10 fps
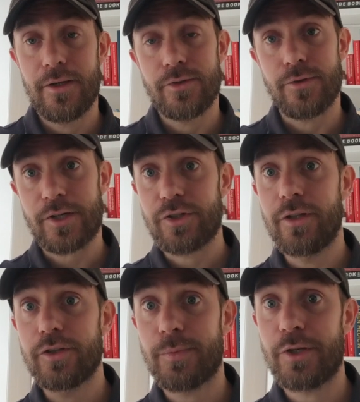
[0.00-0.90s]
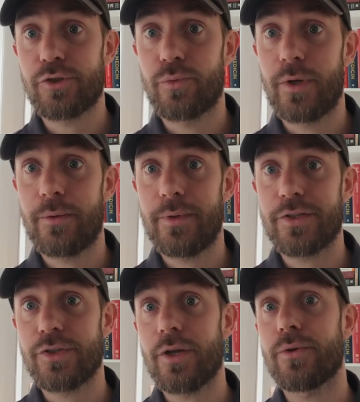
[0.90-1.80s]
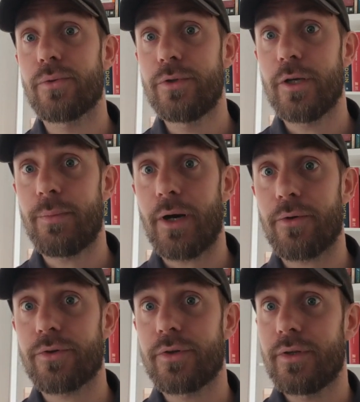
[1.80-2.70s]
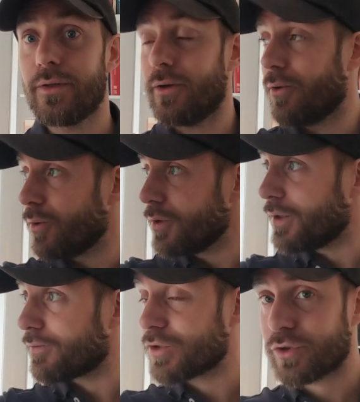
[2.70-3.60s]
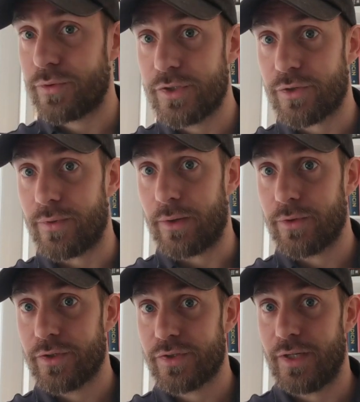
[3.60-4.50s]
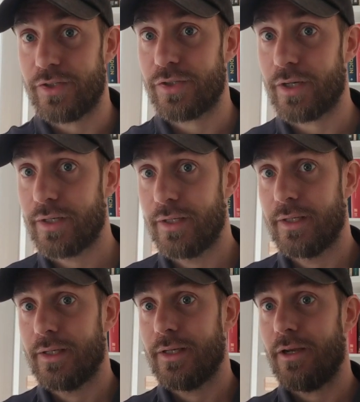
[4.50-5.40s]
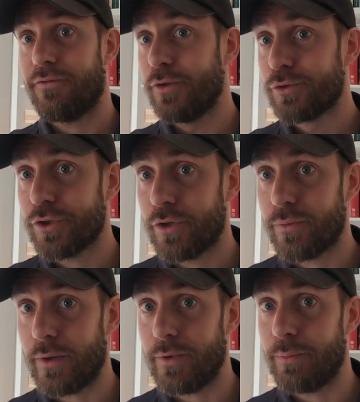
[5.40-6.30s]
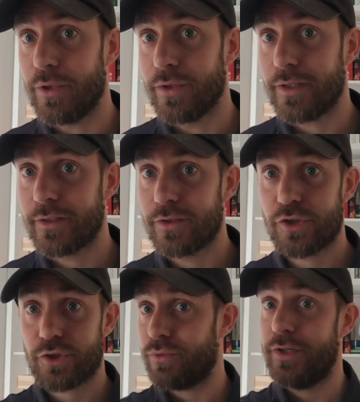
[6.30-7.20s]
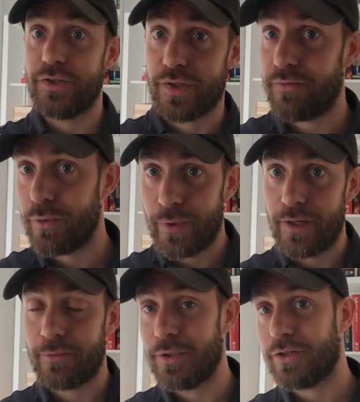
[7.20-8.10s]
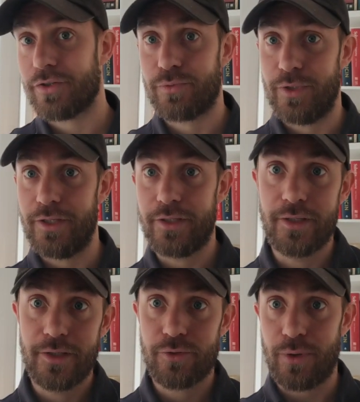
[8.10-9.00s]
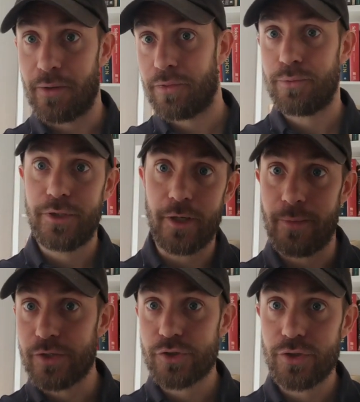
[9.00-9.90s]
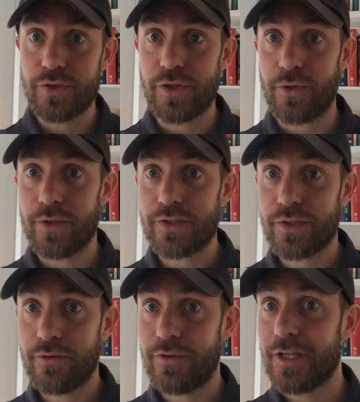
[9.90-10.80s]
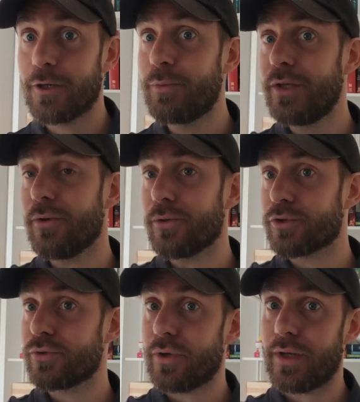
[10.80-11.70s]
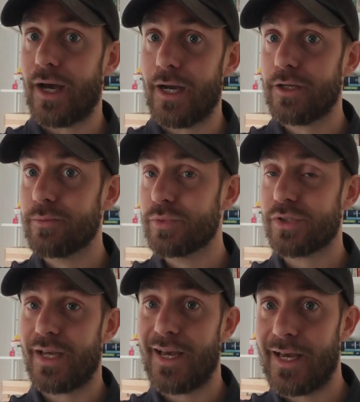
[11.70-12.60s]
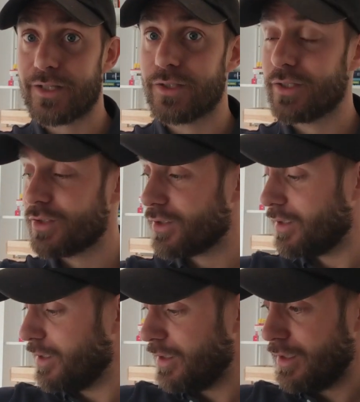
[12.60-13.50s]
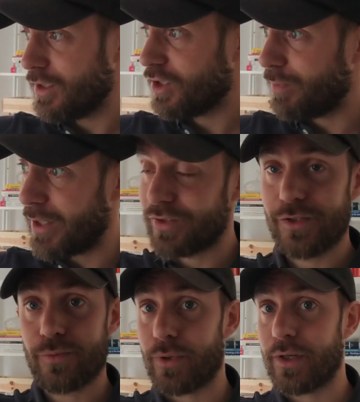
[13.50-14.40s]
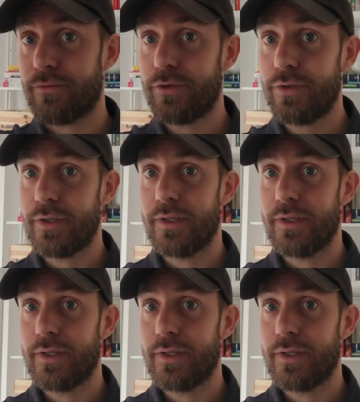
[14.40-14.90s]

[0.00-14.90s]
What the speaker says: So actually the spatial web is not only about all the different screens around us, and it's not a future where we're building screens everywhere because we need to have 3 dimensions and all that stuff. It can be also on items, assets, spaces, whatever,